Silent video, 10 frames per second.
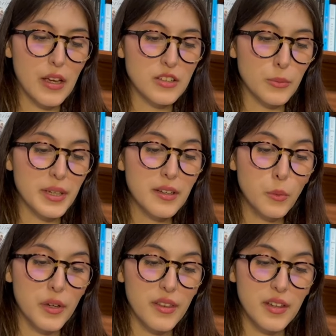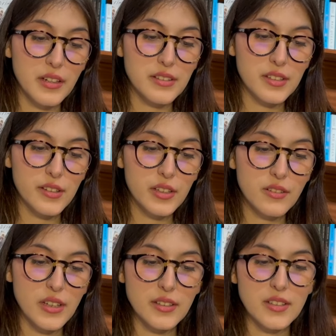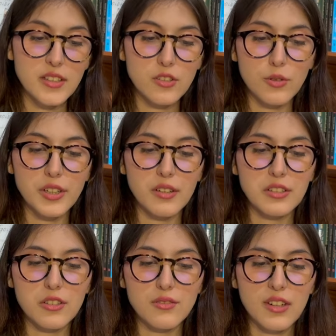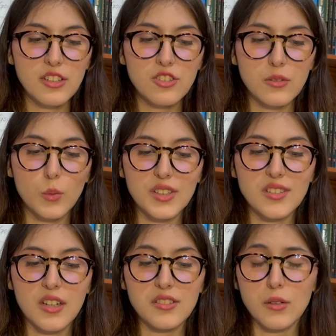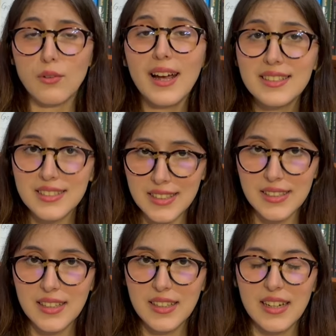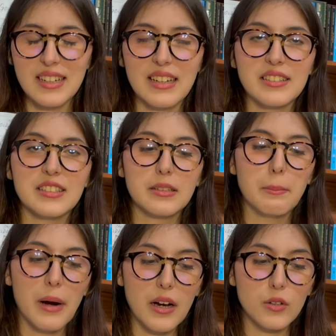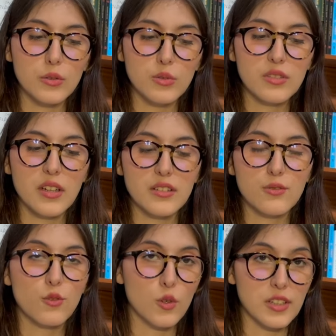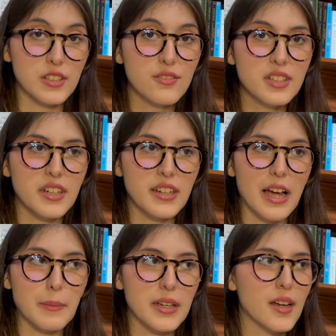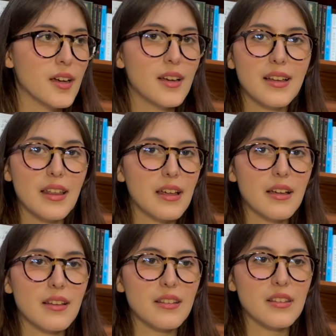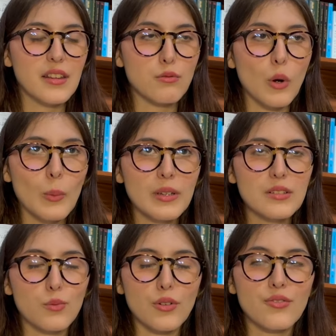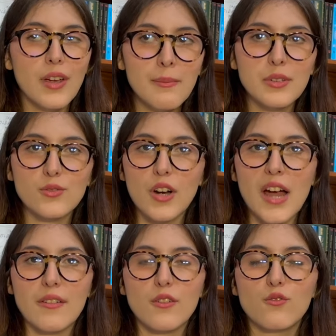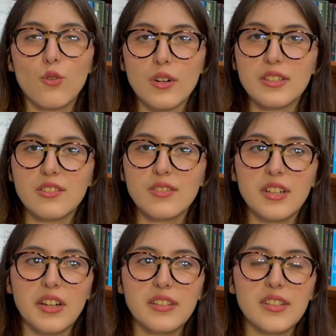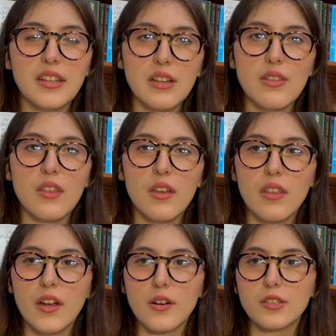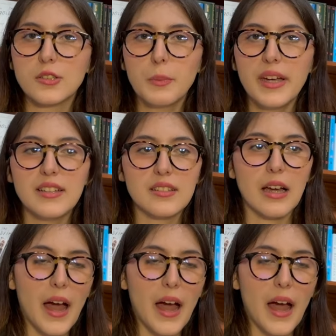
To begin with, it is clear that the senatorial intervention was not directed against Bacchus as a foreign divinity. I mean, the Romans were famous for having foreign divinities in their space.